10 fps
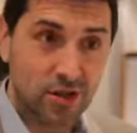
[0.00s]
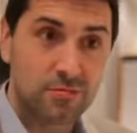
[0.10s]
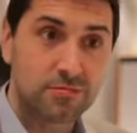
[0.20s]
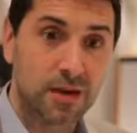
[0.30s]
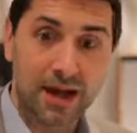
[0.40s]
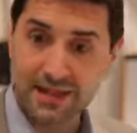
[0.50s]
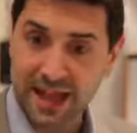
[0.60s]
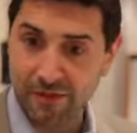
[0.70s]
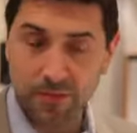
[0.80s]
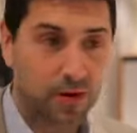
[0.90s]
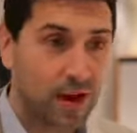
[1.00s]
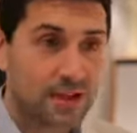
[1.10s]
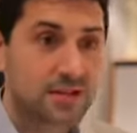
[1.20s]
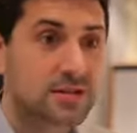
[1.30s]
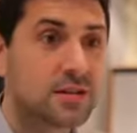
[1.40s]
might have a
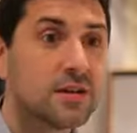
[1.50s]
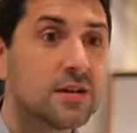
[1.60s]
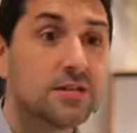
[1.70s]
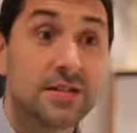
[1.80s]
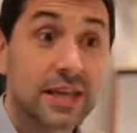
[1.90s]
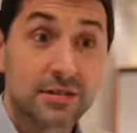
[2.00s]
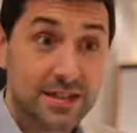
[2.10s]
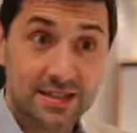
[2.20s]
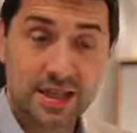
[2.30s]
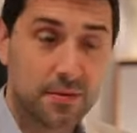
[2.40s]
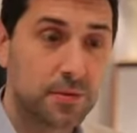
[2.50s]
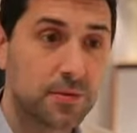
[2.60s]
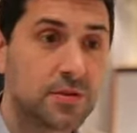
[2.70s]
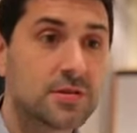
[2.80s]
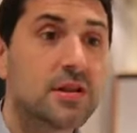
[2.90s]
price decrease at some
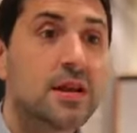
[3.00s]
point,